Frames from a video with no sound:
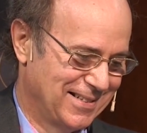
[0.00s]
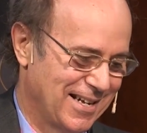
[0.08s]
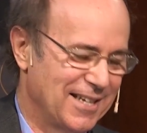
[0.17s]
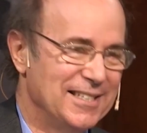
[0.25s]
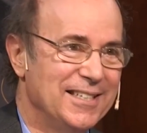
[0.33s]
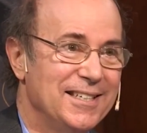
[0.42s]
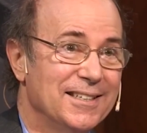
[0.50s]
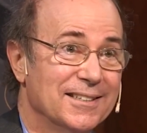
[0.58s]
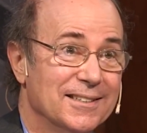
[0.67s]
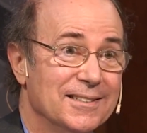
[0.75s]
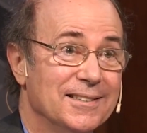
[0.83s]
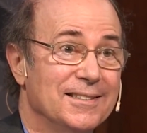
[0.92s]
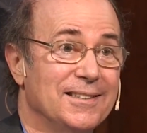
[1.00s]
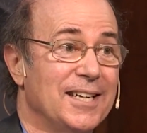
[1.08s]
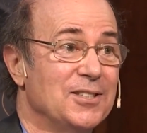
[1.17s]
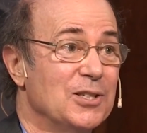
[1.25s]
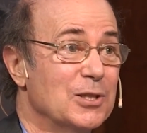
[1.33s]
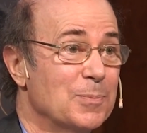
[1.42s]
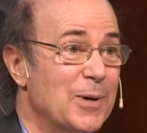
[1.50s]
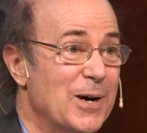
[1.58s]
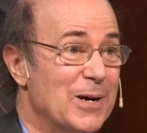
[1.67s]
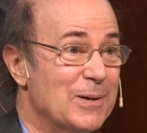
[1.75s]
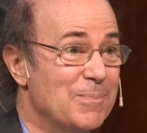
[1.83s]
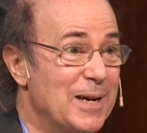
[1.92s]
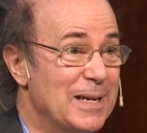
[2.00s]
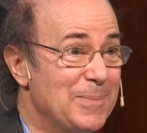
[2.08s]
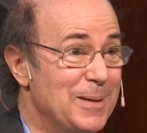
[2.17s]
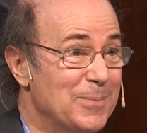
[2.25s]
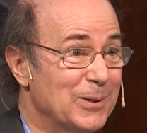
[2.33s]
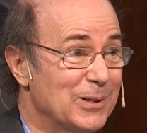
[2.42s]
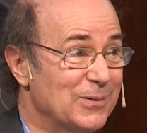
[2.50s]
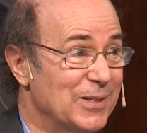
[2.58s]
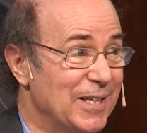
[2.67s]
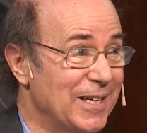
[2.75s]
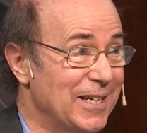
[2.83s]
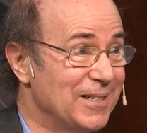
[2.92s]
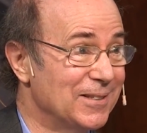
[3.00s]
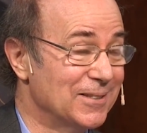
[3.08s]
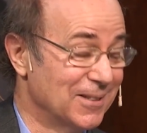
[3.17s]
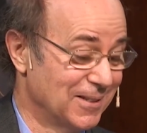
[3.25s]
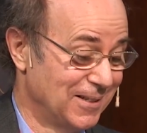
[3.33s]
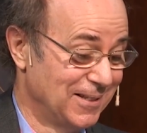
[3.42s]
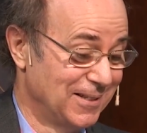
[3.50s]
idea that's inspired many people over the ages,